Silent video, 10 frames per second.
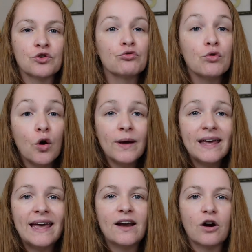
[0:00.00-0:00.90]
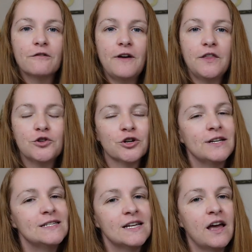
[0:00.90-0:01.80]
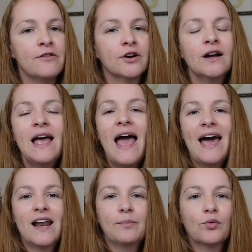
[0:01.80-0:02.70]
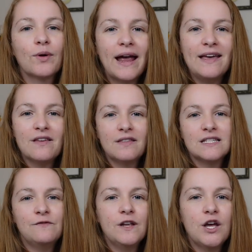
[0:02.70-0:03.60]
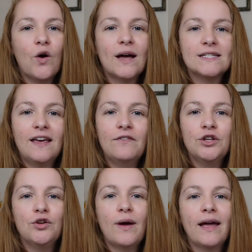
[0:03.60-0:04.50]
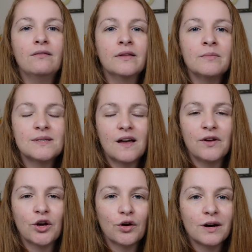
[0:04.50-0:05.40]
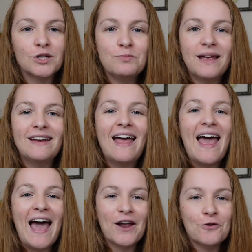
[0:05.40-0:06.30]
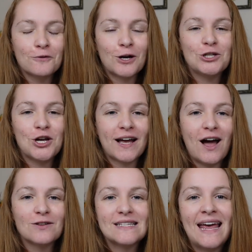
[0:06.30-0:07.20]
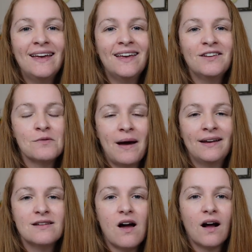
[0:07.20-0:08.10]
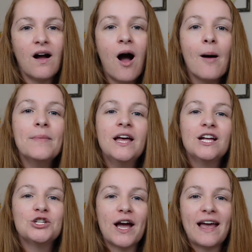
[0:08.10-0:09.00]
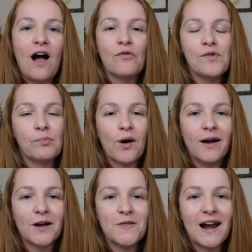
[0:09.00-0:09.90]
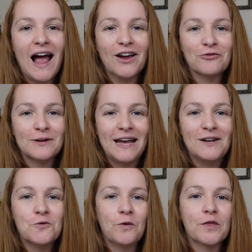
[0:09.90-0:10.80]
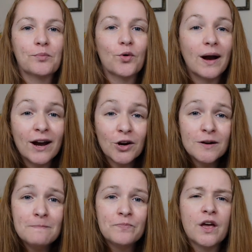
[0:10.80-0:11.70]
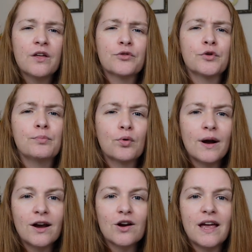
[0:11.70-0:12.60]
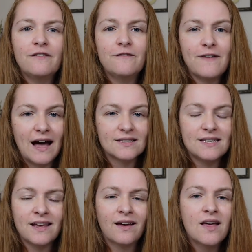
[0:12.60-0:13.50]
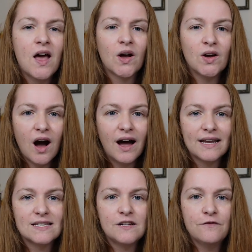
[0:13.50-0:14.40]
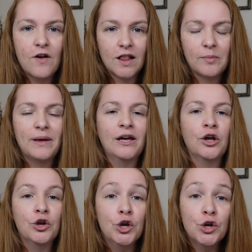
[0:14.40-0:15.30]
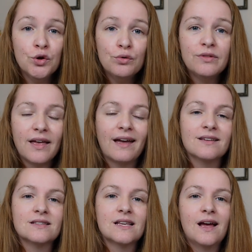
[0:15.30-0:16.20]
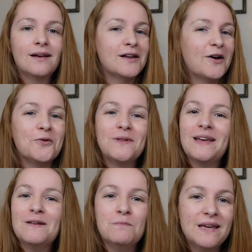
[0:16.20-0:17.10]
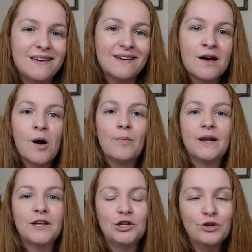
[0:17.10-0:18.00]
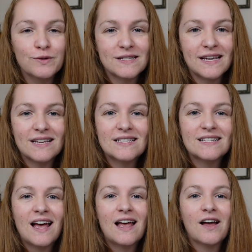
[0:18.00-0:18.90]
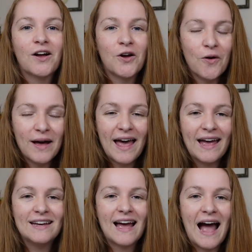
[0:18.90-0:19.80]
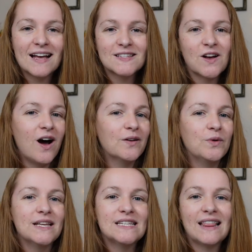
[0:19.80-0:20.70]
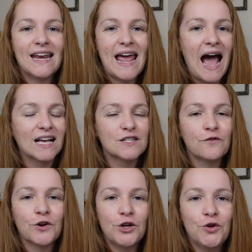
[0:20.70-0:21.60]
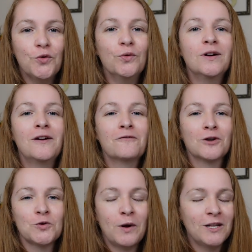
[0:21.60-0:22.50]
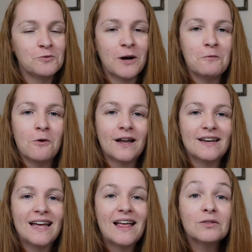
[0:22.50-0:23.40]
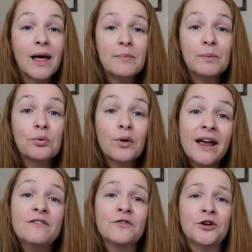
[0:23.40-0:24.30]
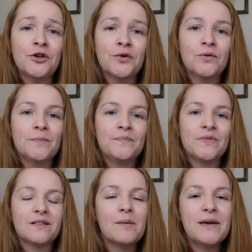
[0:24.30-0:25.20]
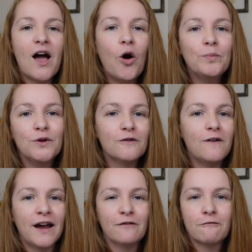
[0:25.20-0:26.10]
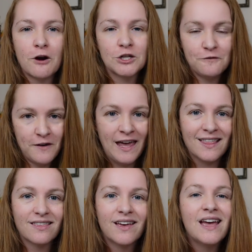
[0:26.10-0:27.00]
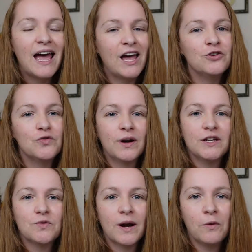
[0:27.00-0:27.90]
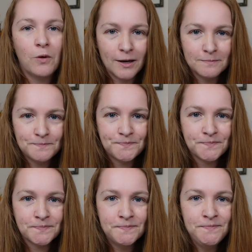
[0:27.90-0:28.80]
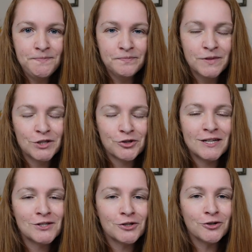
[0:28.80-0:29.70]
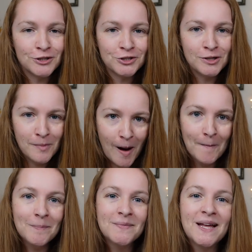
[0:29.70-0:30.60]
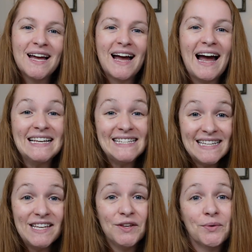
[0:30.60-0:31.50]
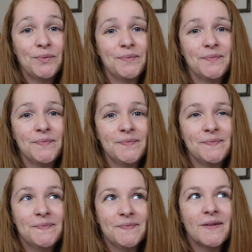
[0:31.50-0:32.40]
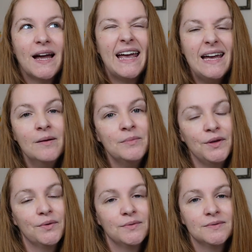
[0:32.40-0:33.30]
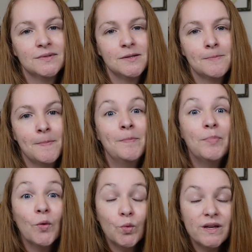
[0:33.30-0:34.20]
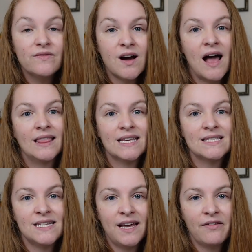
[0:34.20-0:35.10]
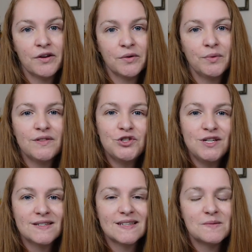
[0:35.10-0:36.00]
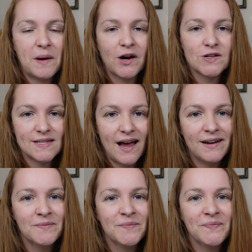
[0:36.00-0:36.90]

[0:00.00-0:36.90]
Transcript: growing in our faith journeys together. And I pray that this video has given you a glimpse of encouragement. Head over, check out stayingkingdomminded.com. Check out the product that I created with prayer. Through prayer and fasting, God is developing new things, not only in me, but in you, sis. Go ahead, ask God, what is it that He has for you? 2021. Let me pray for you. Let me help you to find fresh faith in 2021. Stressed Christian mom, I see you. I am you. But we've got this together with Jesus by our side.